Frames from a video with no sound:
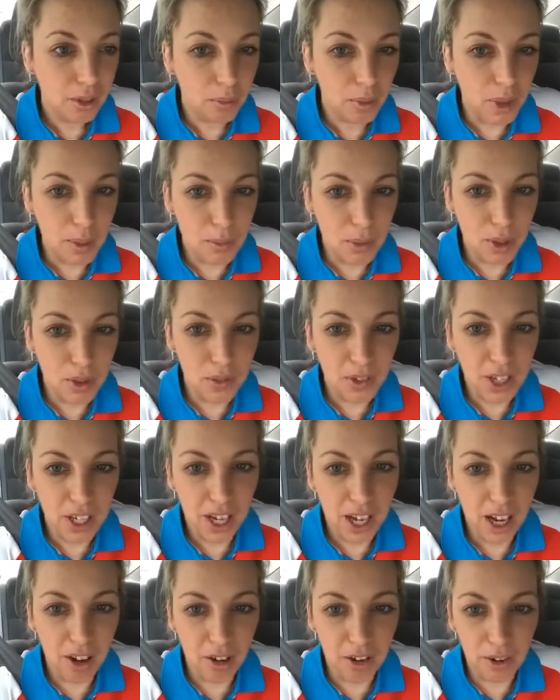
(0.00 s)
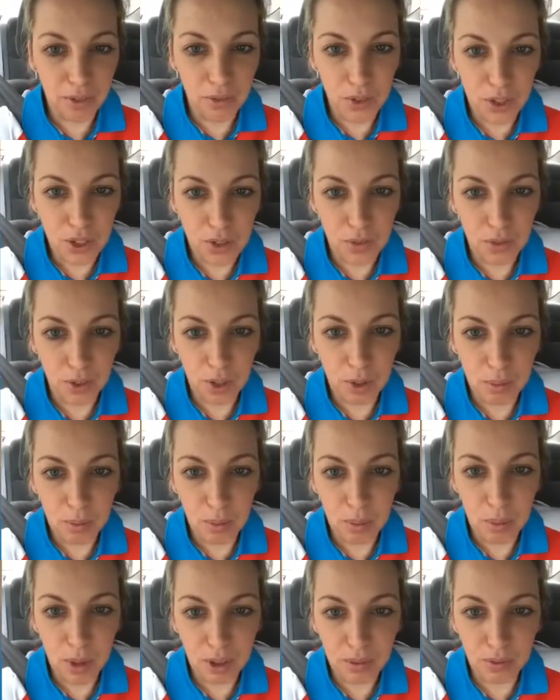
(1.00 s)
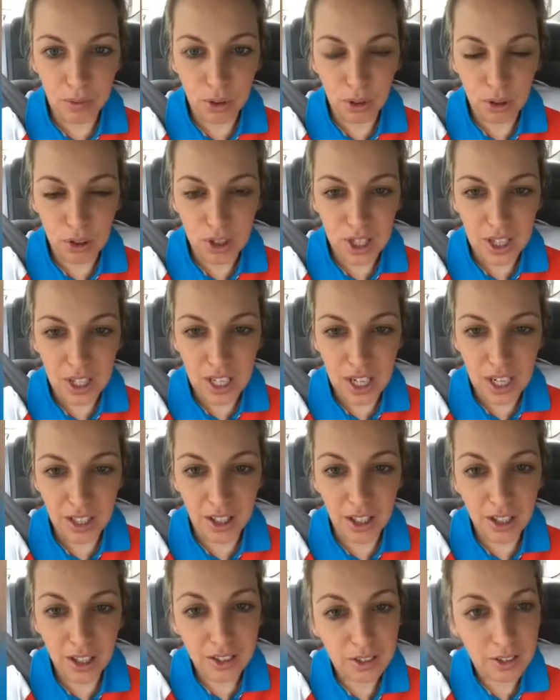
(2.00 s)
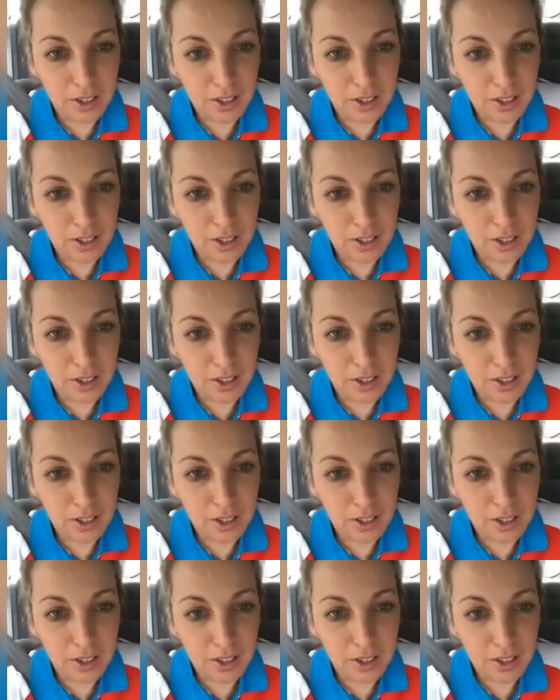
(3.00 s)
moving our office from one floor to the other.